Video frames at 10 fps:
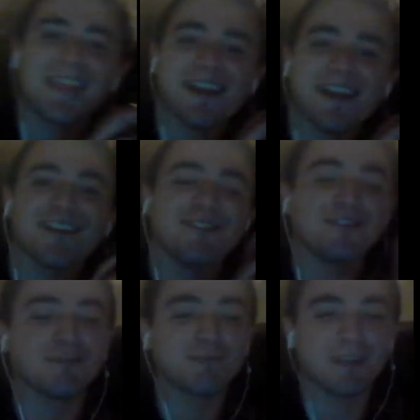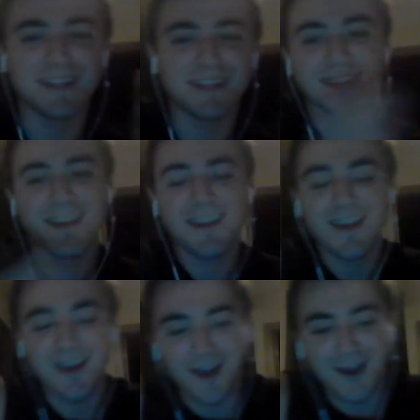There you can read
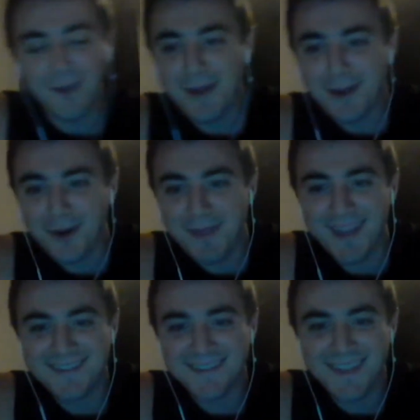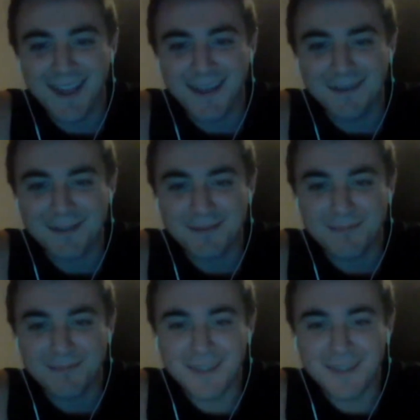about our past lives,
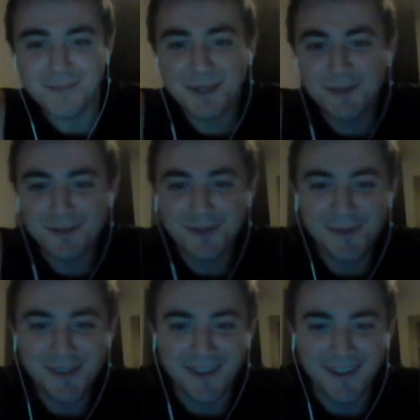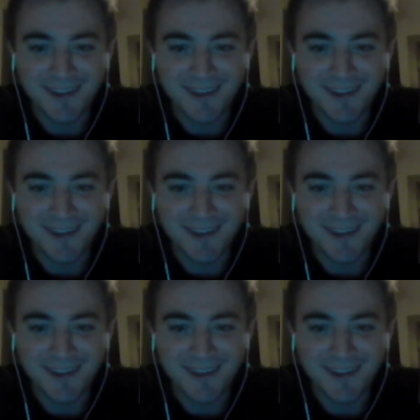things we used to be,